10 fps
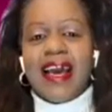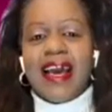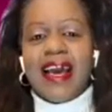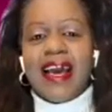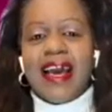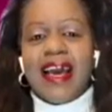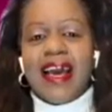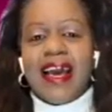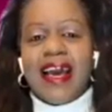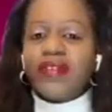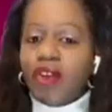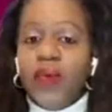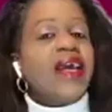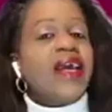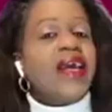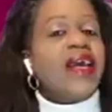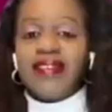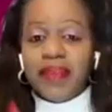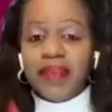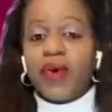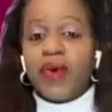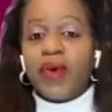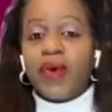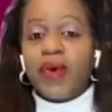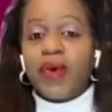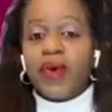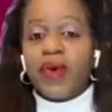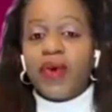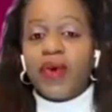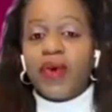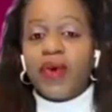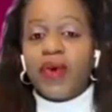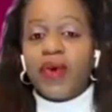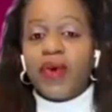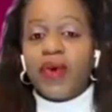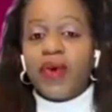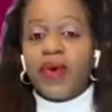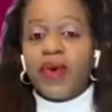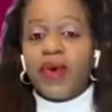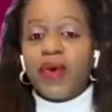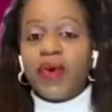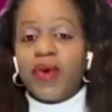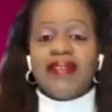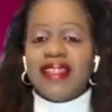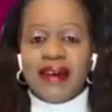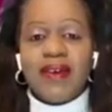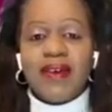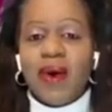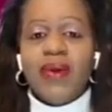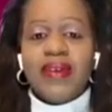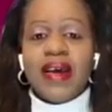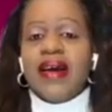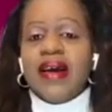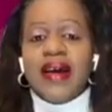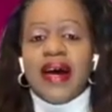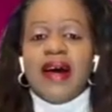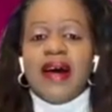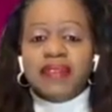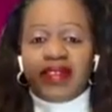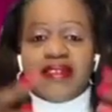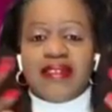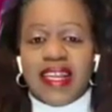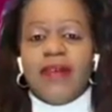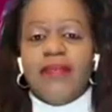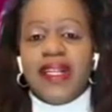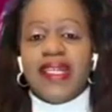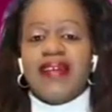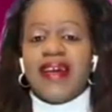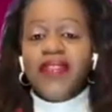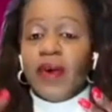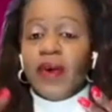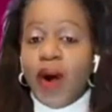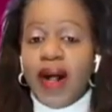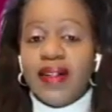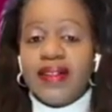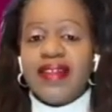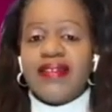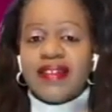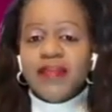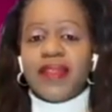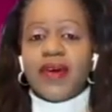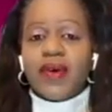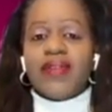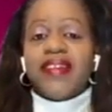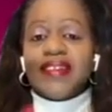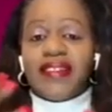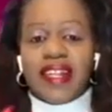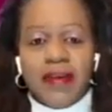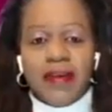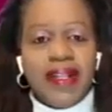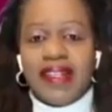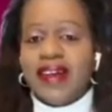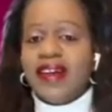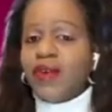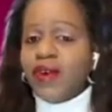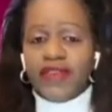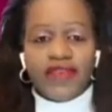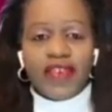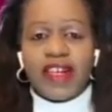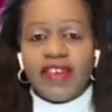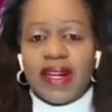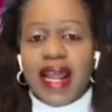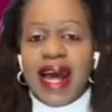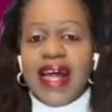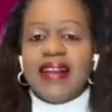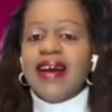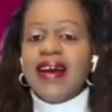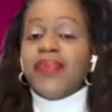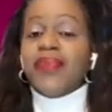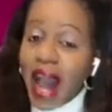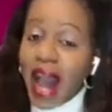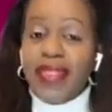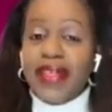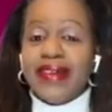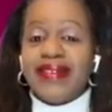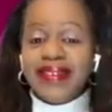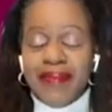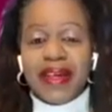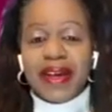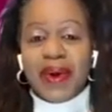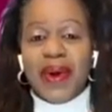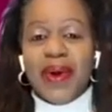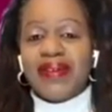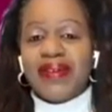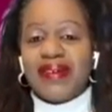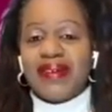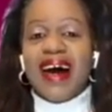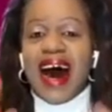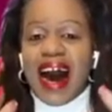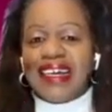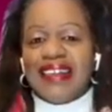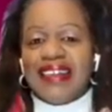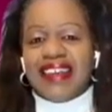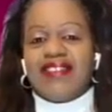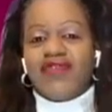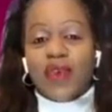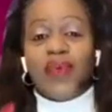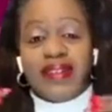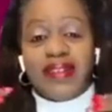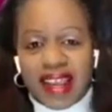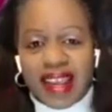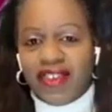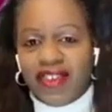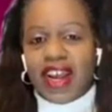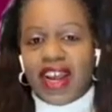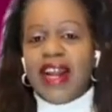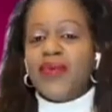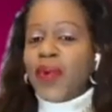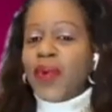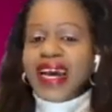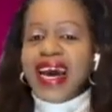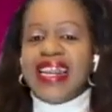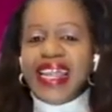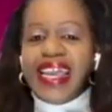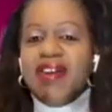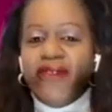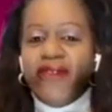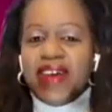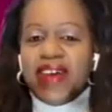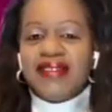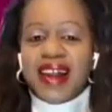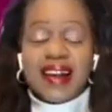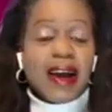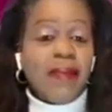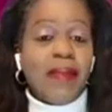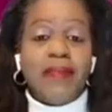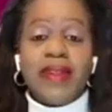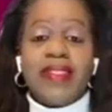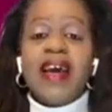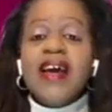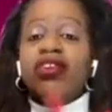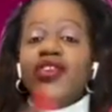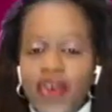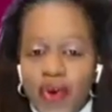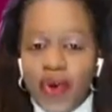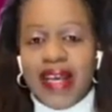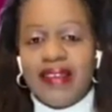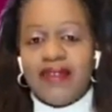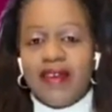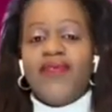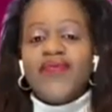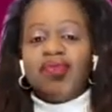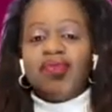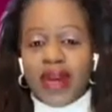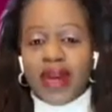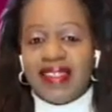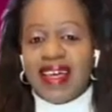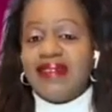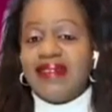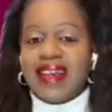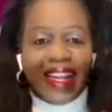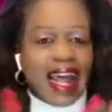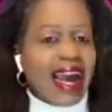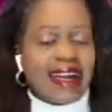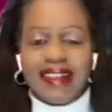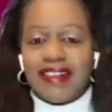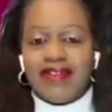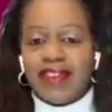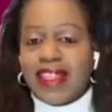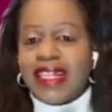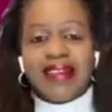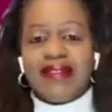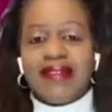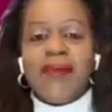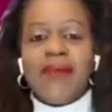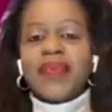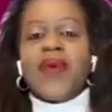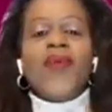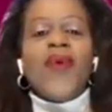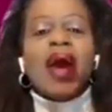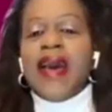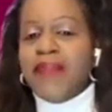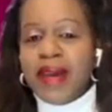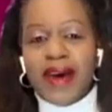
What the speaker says: you are, like you said, no, sustainability. There's something called sustainability in human settlements. There's something called sustainability in the world. There's something called sustainability in construction. And now there's something called architecture research, and we can innovate and come up with new ways of doing things in architecture that is